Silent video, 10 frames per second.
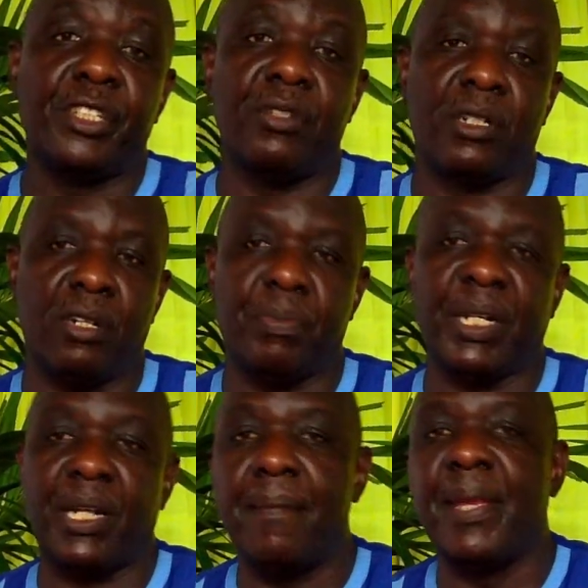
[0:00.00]
You are not
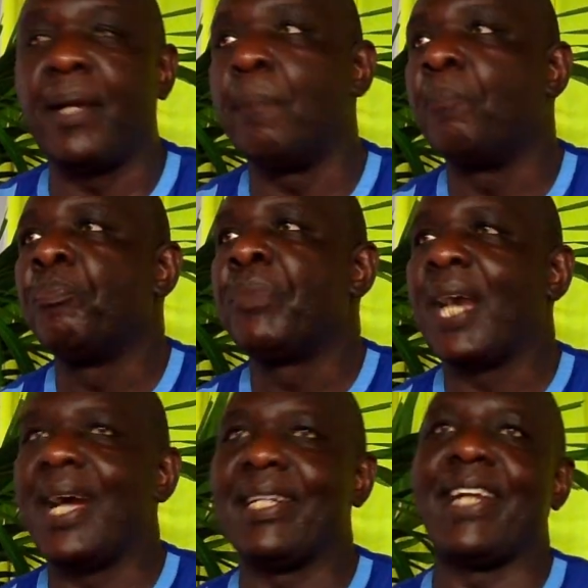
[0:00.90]
becoming
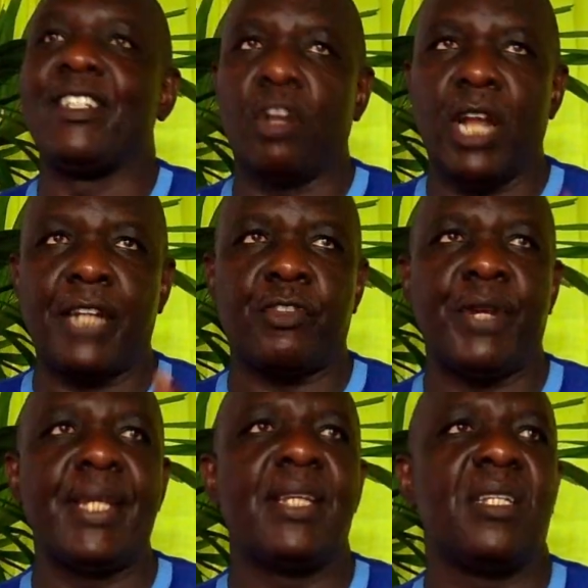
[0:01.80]
an
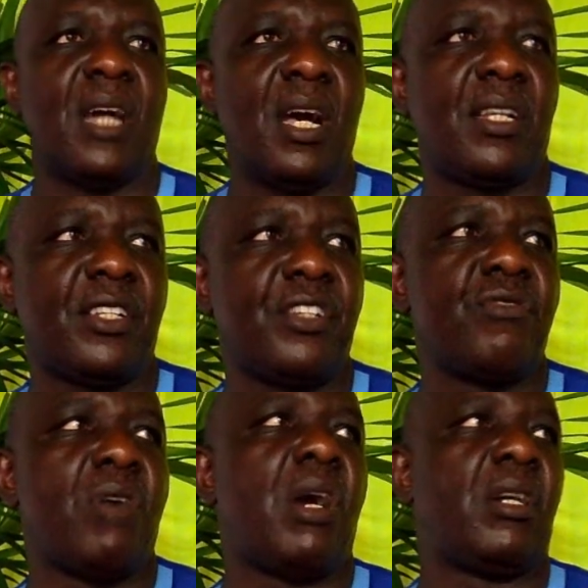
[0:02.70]
idolatry, that
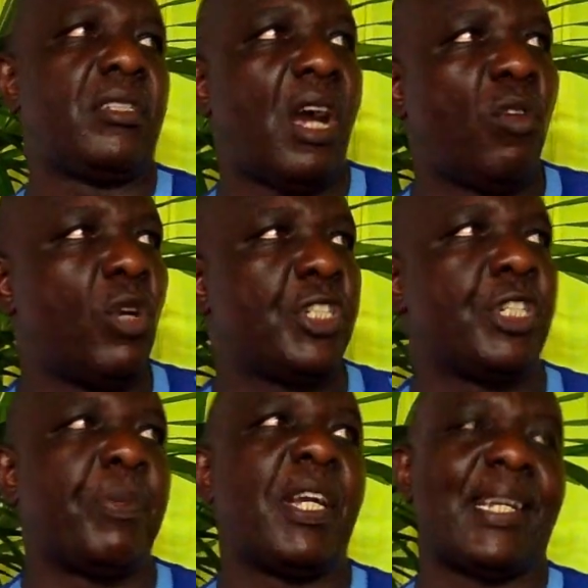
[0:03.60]
you are now
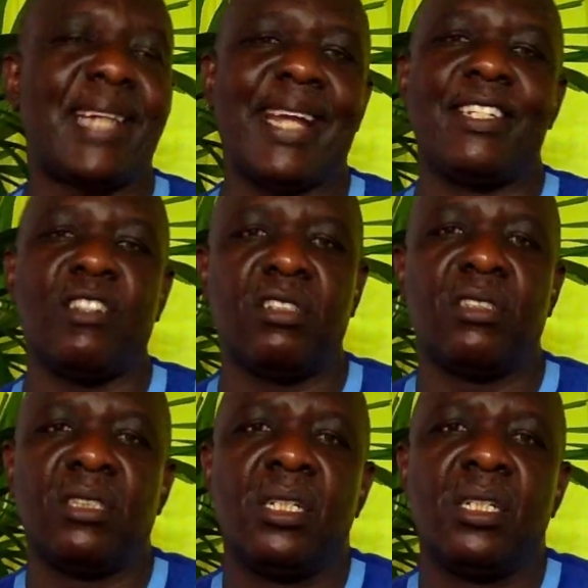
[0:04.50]
worshipping an idol,